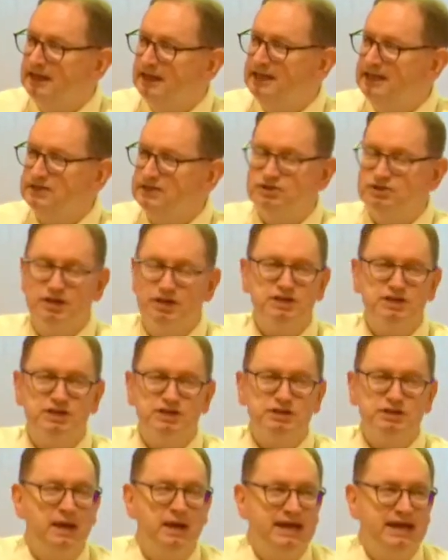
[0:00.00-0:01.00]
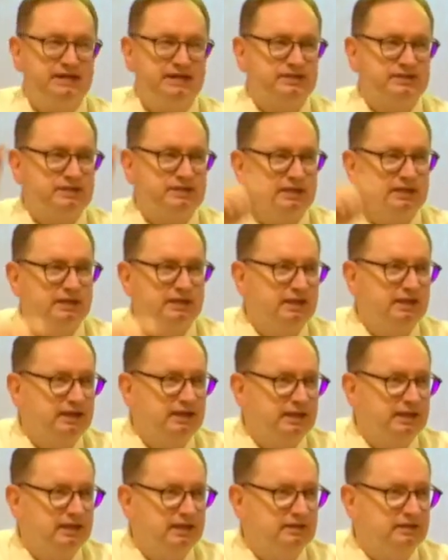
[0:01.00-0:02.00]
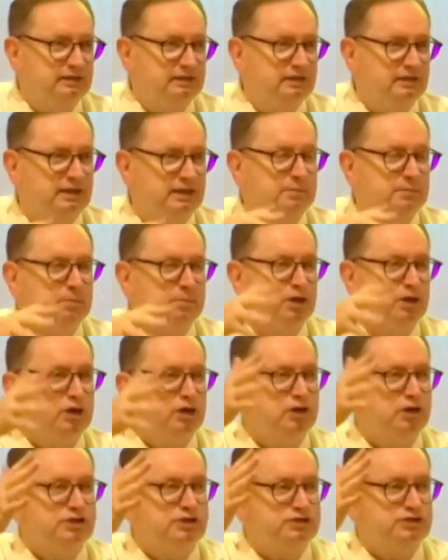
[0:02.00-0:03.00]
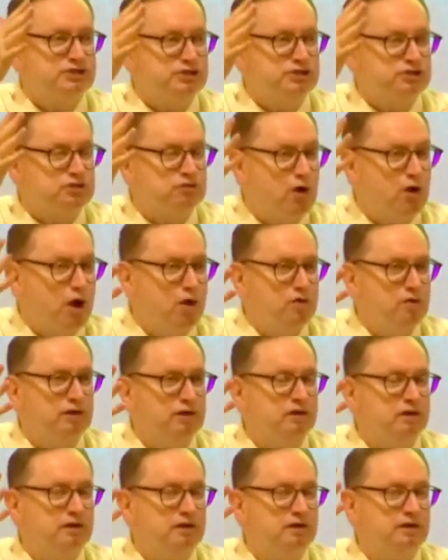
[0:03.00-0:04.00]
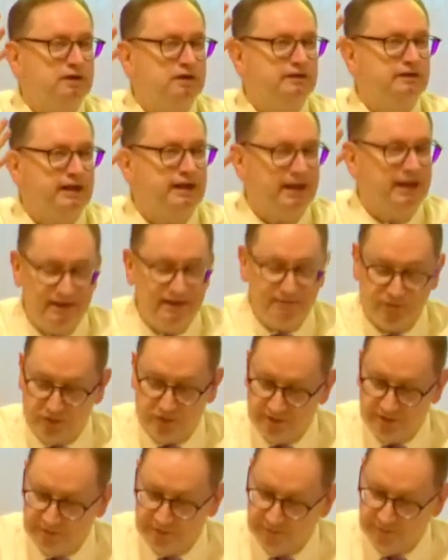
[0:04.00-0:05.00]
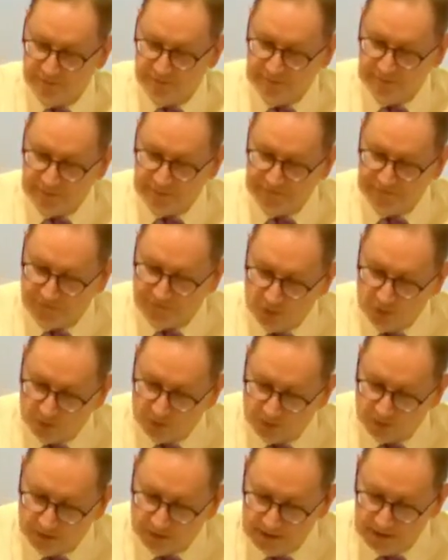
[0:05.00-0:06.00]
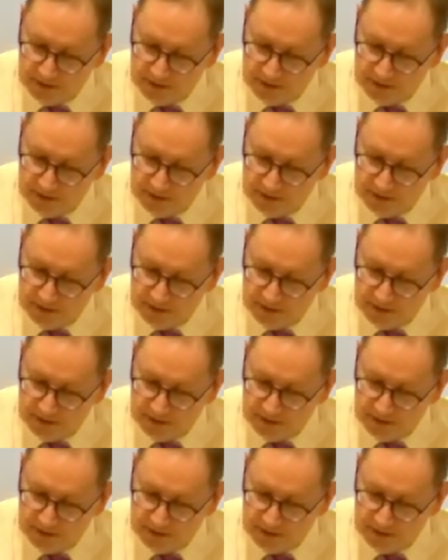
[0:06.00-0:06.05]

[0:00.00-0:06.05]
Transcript: it just makes it emerge stronger than ever before.